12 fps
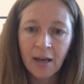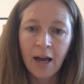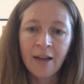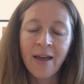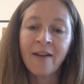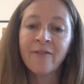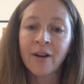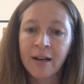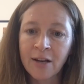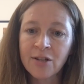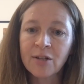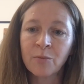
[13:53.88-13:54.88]
and that
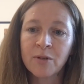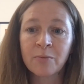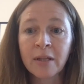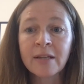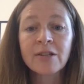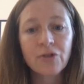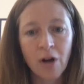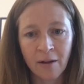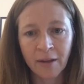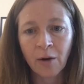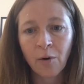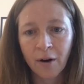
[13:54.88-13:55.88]
variation was really
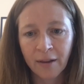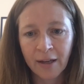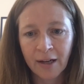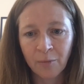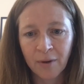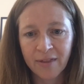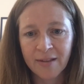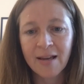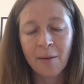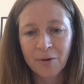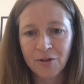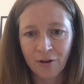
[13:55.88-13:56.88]
strongly correlated with the
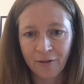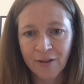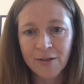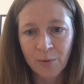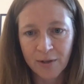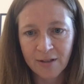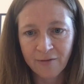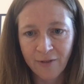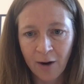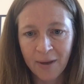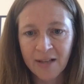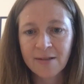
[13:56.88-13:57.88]
temperature of the source
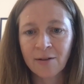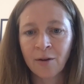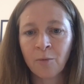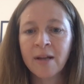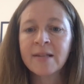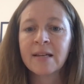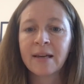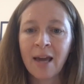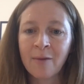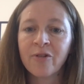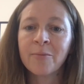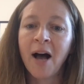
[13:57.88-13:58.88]
environment. So the ones that
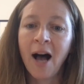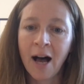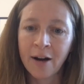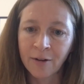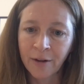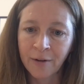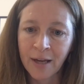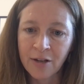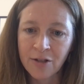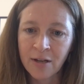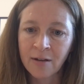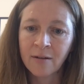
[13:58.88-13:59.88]
came from a hotter
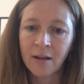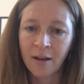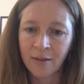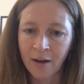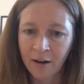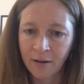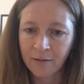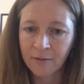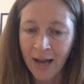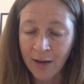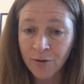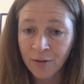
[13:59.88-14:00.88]
location in their
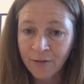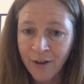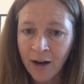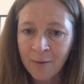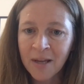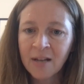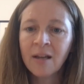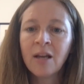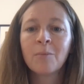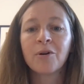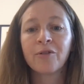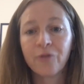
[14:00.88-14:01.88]
natural environment
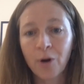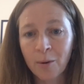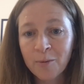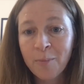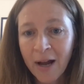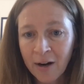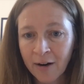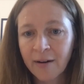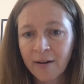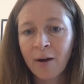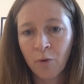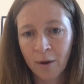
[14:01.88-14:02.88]
performed
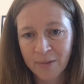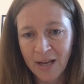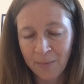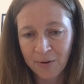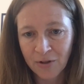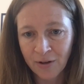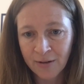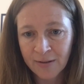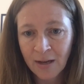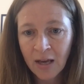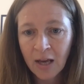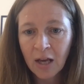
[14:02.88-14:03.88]
better warm temperatures.